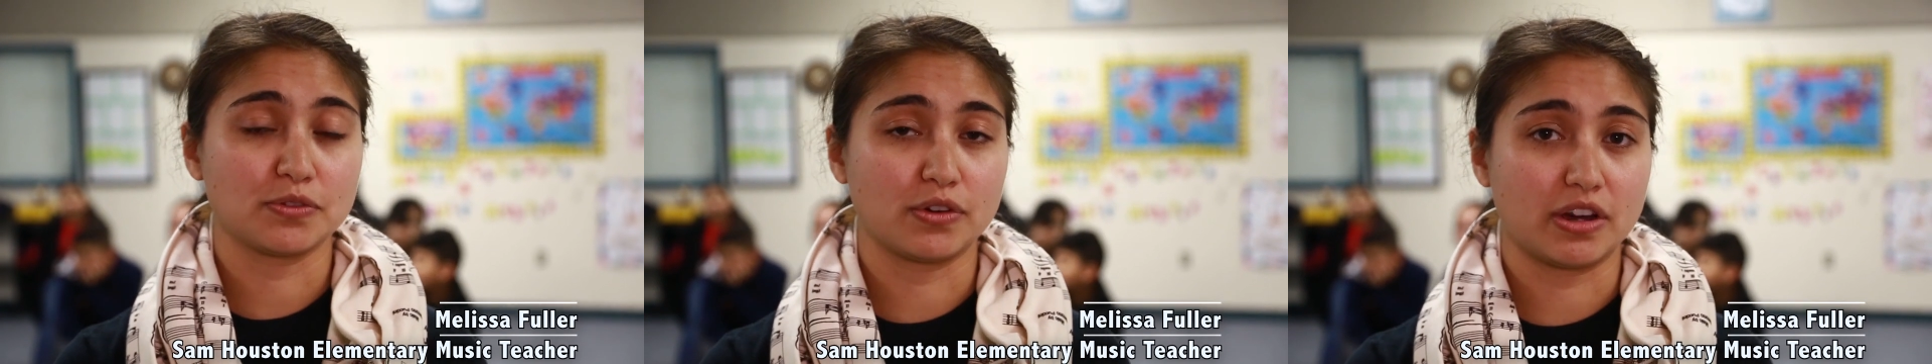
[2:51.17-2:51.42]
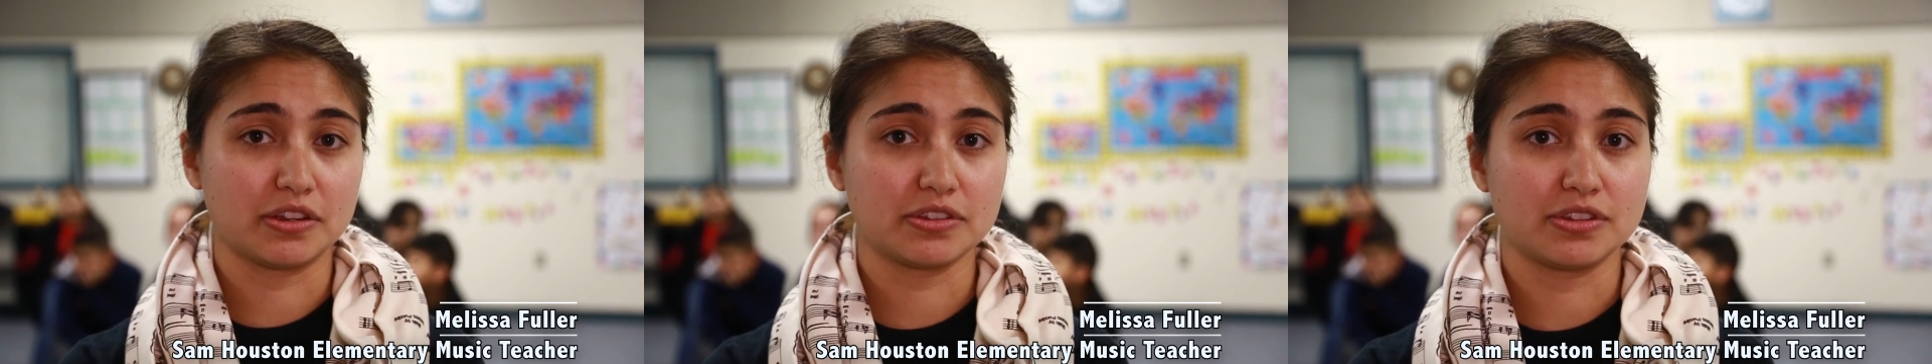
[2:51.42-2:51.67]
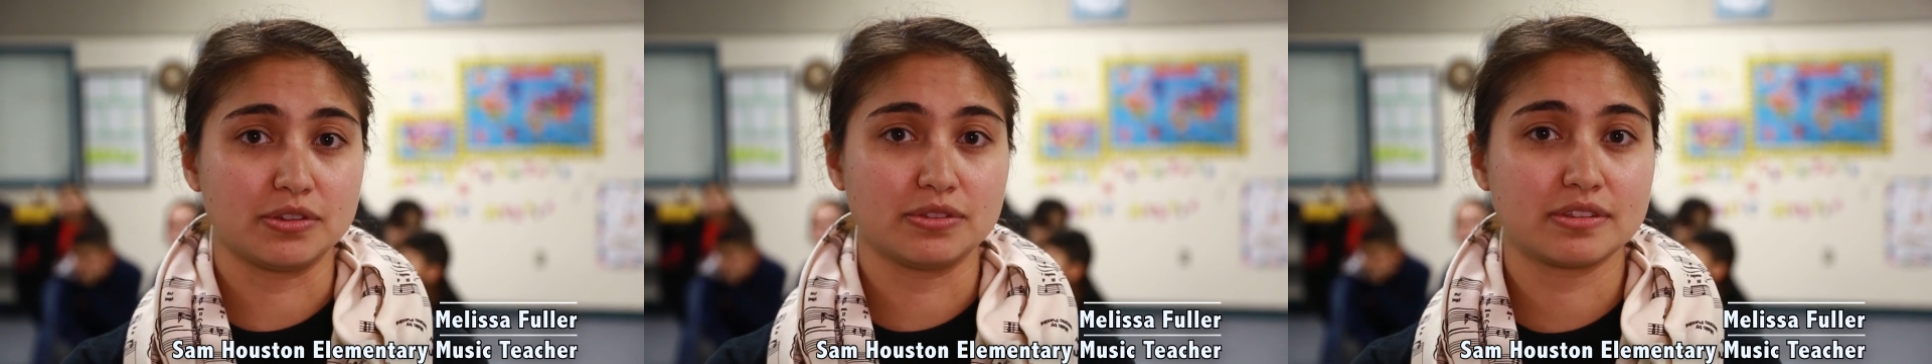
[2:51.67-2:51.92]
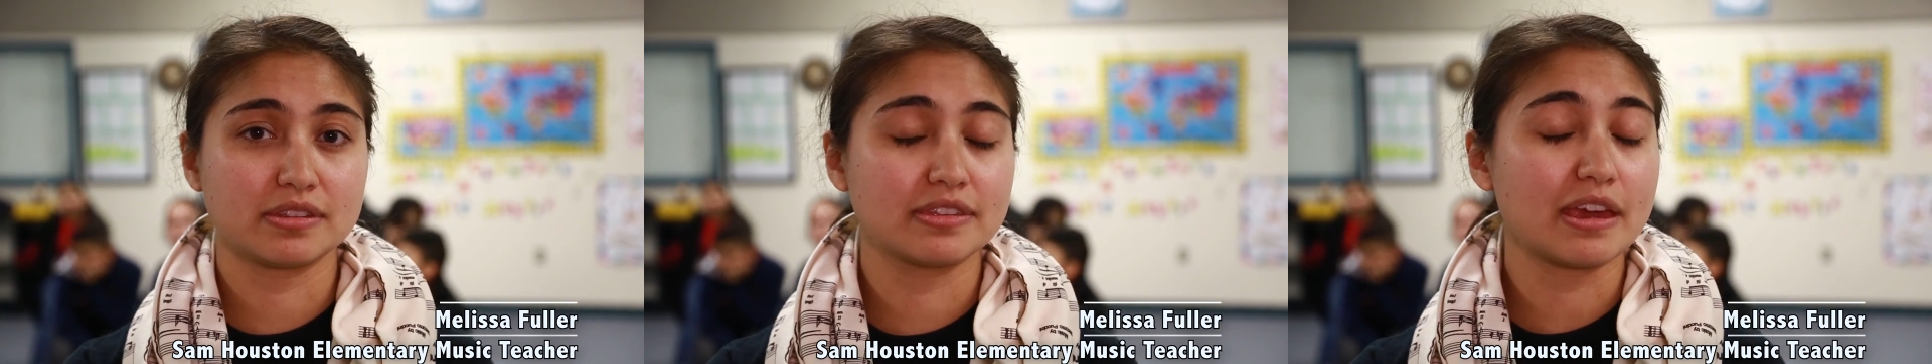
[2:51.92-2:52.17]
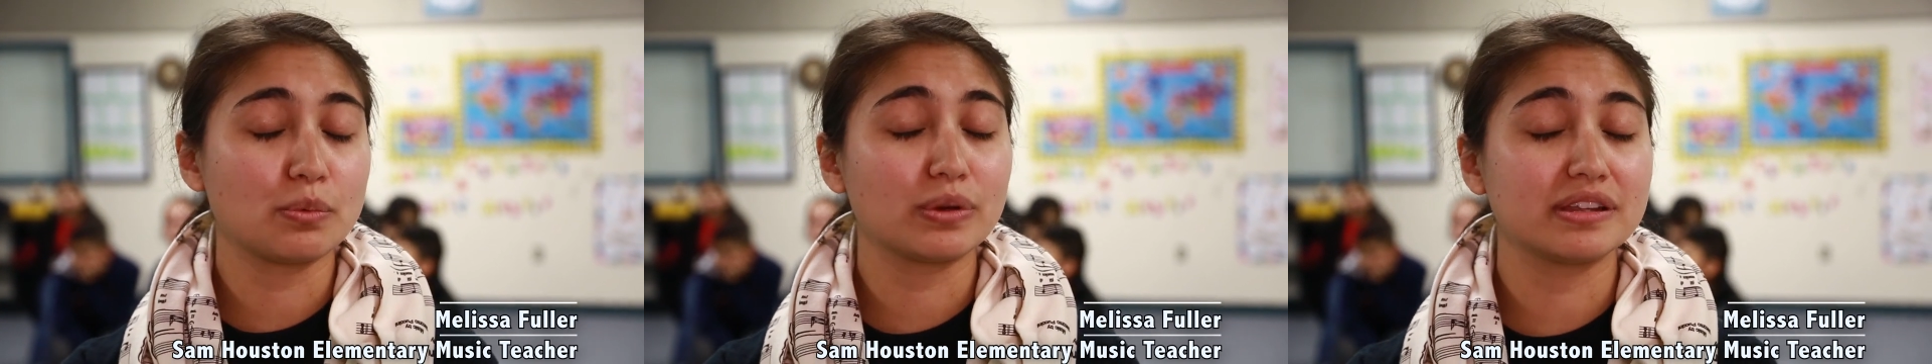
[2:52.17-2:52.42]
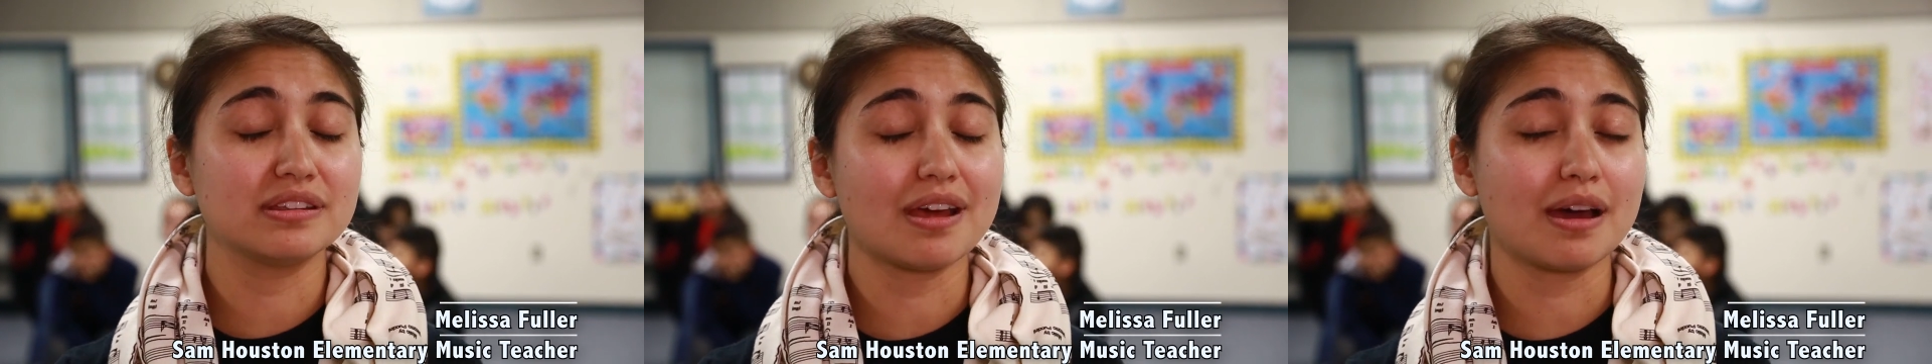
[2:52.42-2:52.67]
for our students, they
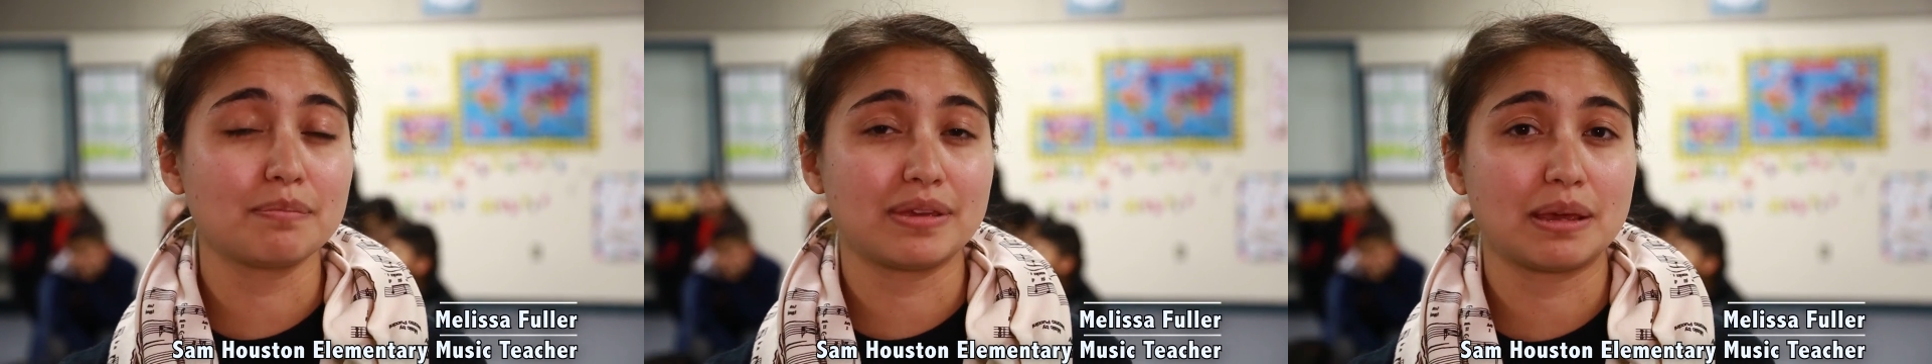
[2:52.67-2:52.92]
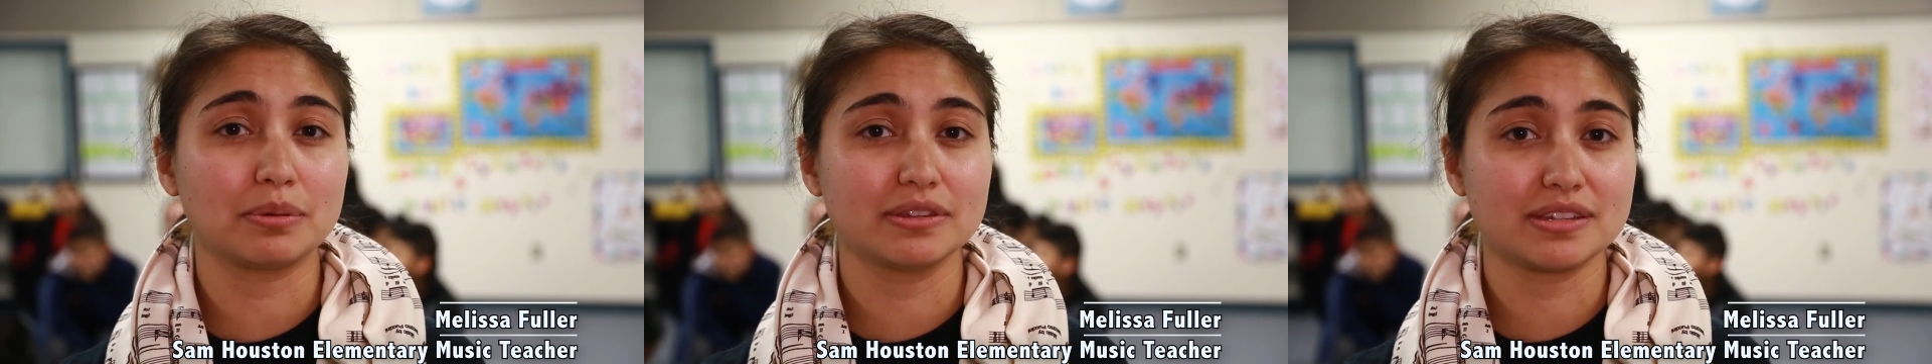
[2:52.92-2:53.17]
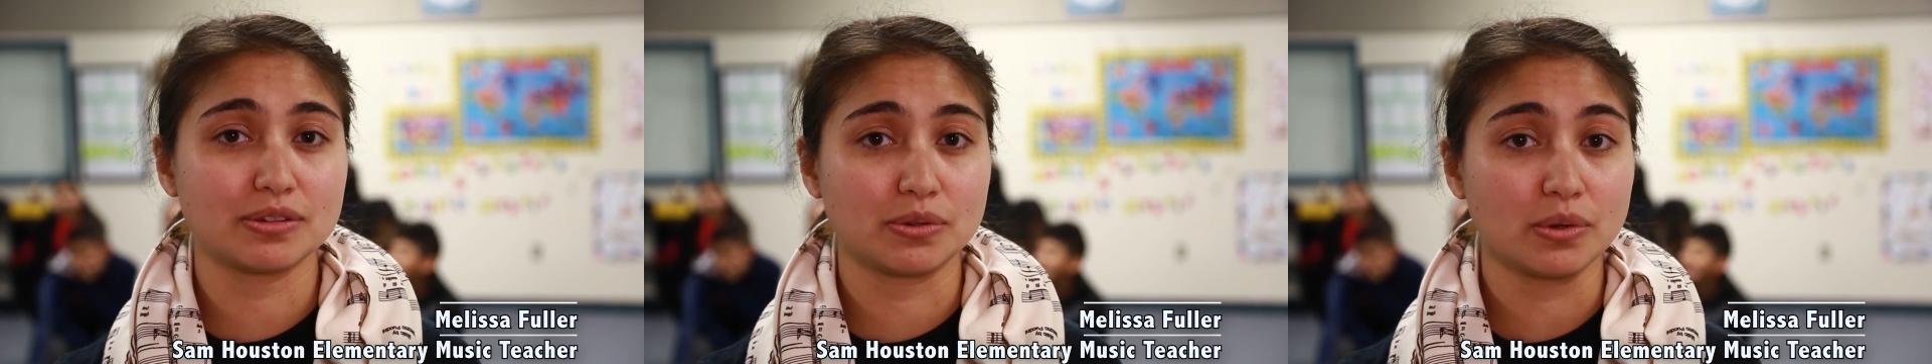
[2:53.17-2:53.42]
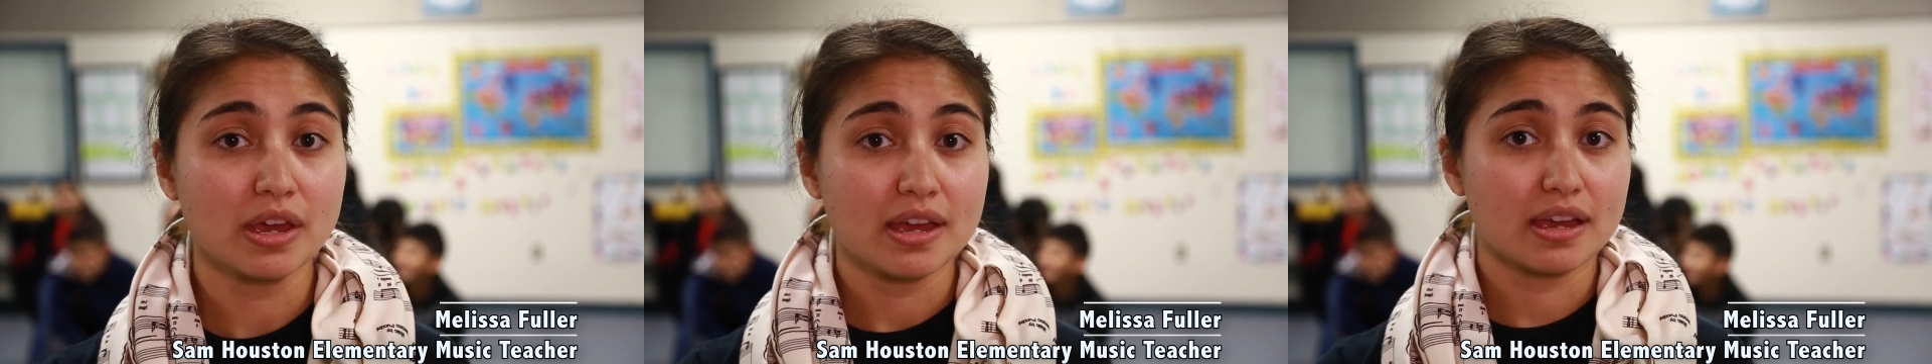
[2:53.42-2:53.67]
would not be able to